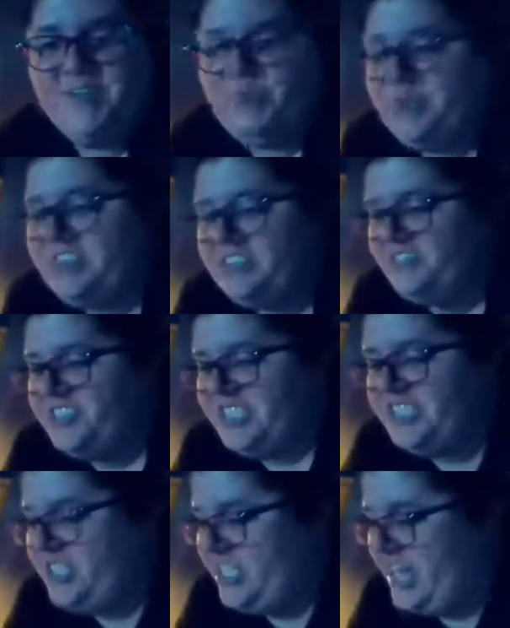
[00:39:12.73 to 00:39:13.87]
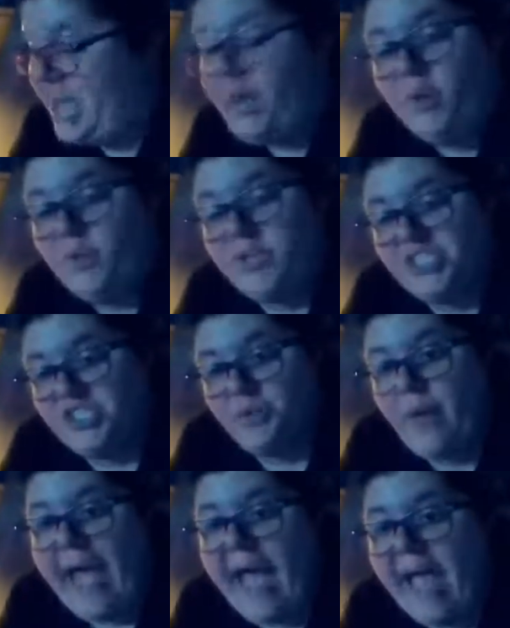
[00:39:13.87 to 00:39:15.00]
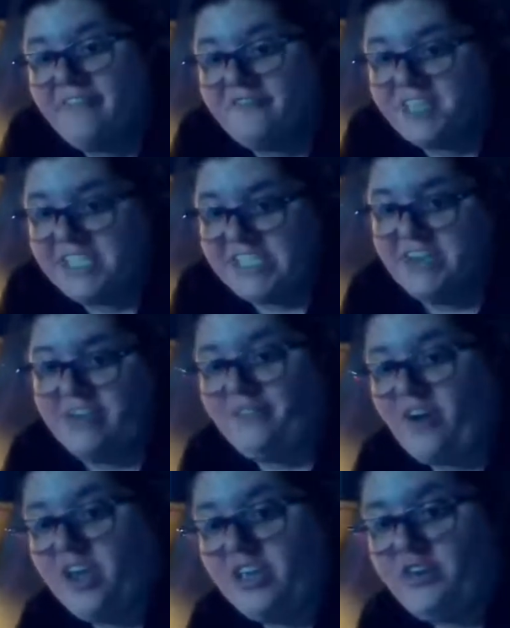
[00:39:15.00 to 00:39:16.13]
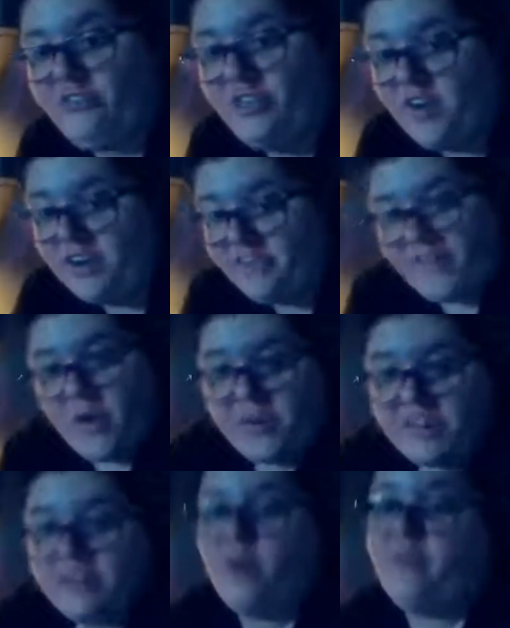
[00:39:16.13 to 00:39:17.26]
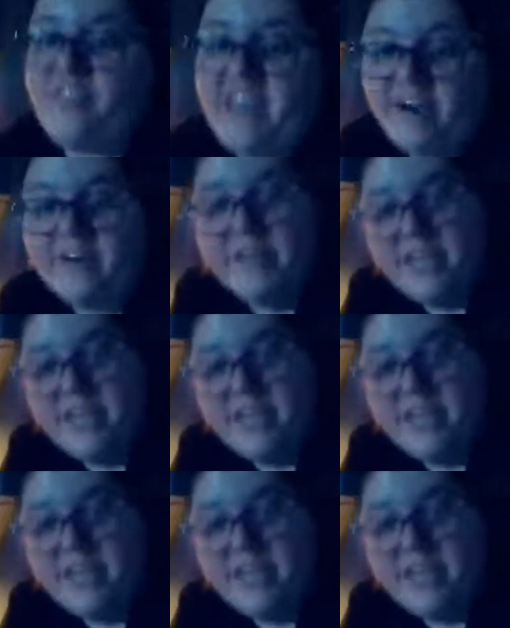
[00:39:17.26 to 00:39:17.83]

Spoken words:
What's for dinner tonight? Or what did you have for dinner for all you Florida folk over there?